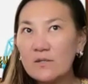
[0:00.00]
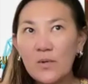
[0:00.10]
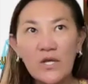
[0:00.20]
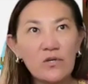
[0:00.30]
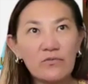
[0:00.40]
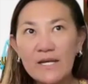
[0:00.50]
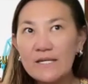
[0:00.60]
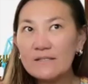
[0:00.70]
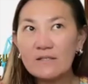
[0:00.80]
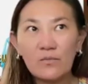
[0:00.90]
the way you're
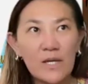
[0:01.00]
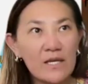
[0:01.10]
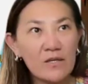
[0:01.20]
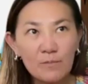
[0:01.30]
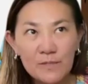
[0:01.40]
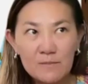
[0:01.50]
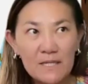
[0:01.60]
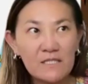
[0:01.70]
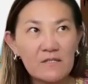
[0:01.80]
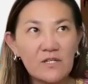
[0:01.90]
raised, the way your
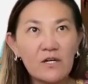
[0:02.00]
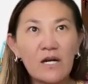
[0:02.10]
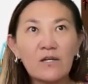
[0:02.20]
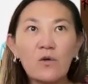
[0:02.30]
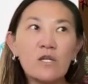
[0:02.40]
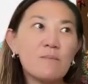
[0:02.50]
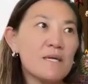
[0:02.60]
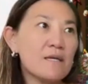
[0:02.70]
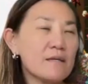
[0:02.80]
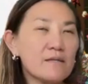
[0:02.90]
perspectives are going to
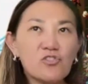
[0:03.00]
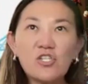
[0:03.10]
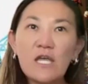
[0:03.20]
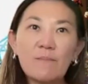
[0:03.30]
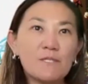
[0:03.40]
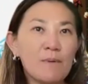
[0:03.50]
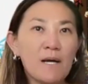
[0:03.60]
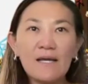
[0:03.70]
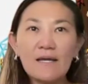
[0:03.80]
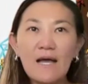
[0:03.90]
be shaped
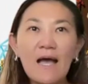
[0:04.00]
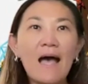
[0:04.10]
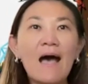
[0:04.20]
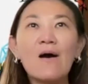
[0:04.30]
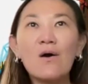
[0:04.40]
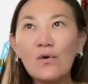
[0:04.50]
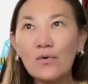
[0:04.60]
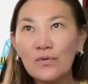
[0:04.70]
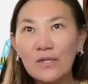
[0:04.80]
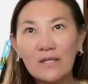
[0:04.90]
by how